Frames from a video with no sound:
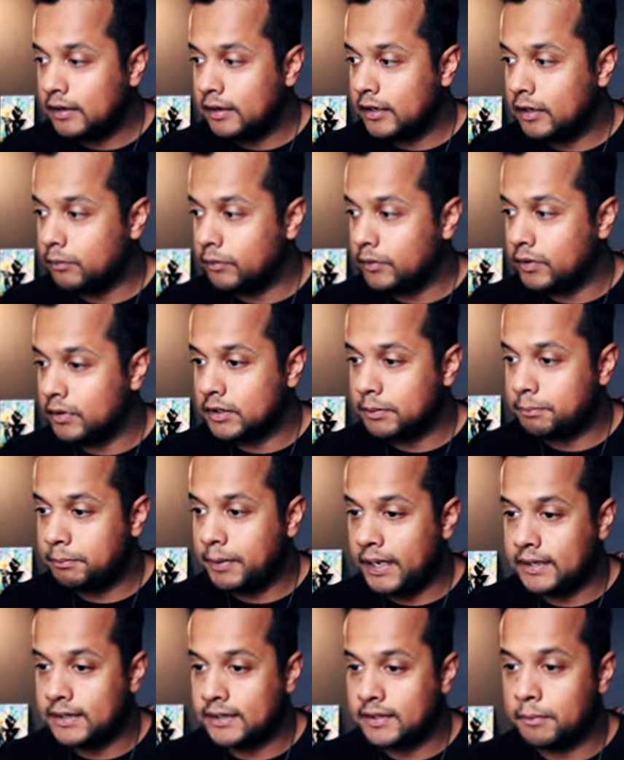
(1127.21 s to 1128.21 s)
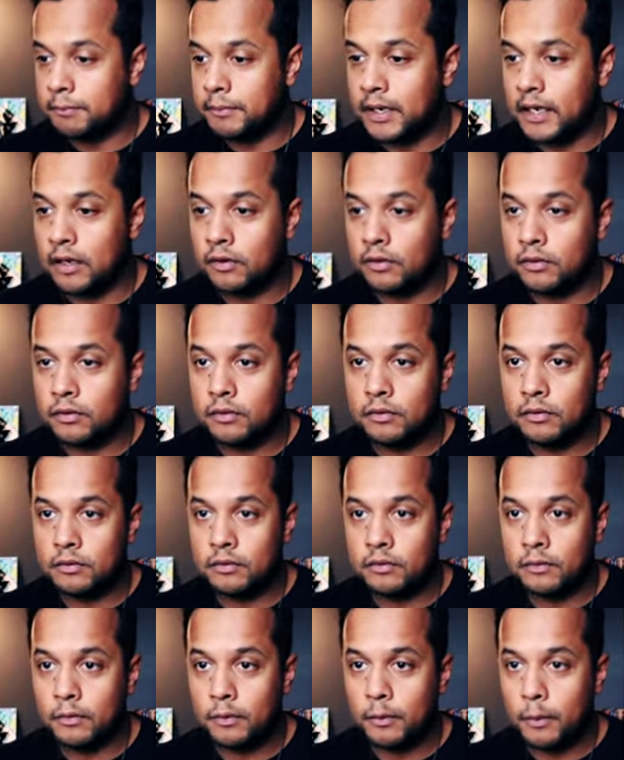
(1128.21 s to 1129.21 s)
it will space them out
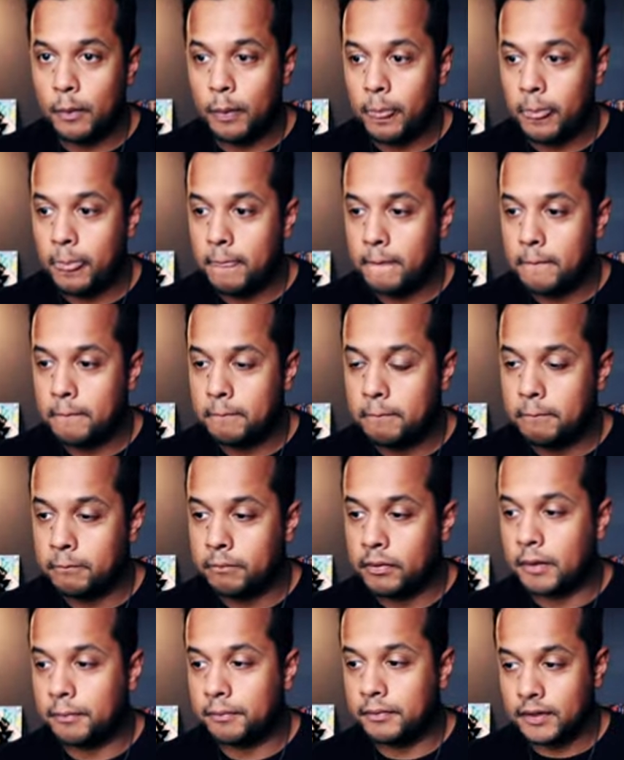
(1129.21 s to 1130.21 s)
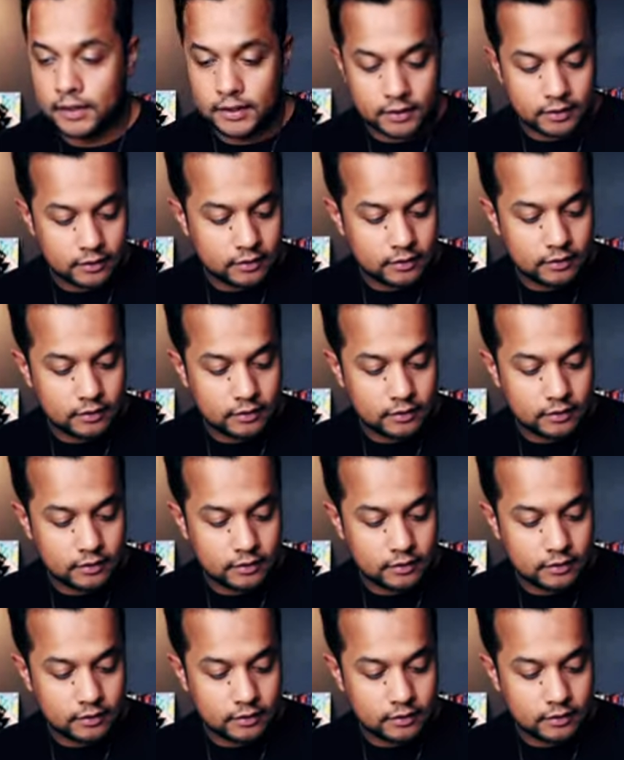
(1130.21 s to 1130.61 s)
properly.